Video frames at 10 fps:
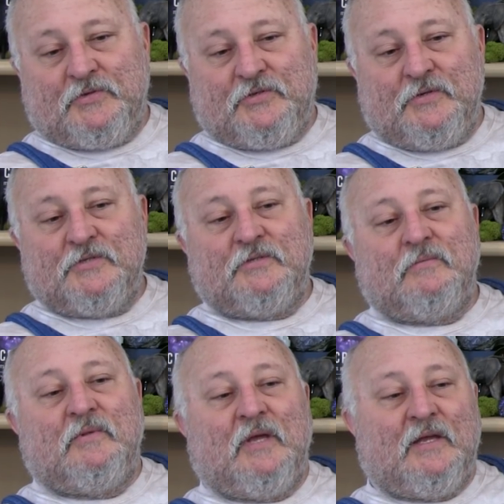as soon as
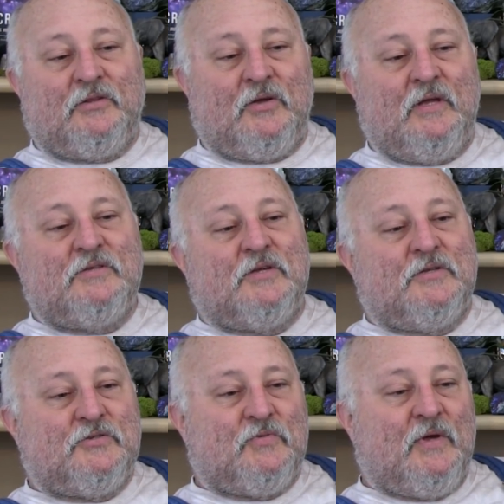they got their heads
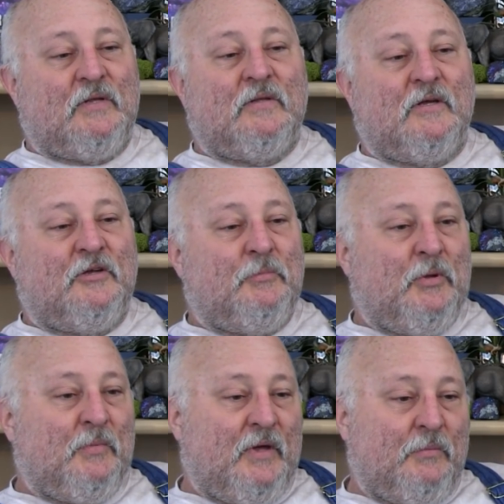on straight, they're going to
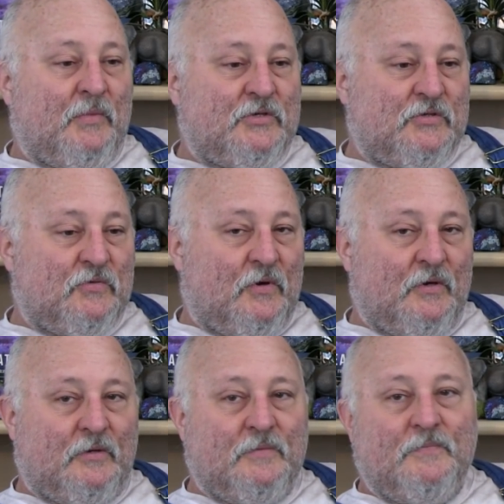be made much
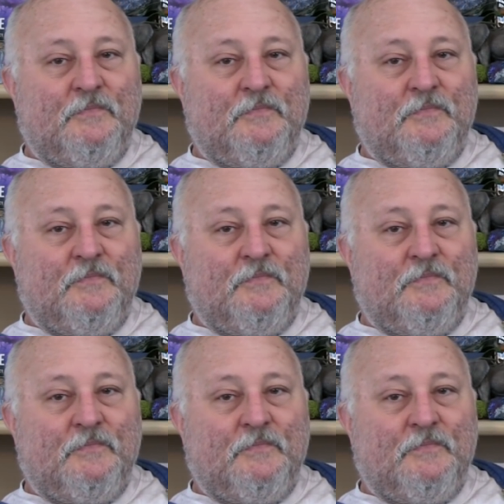stronger.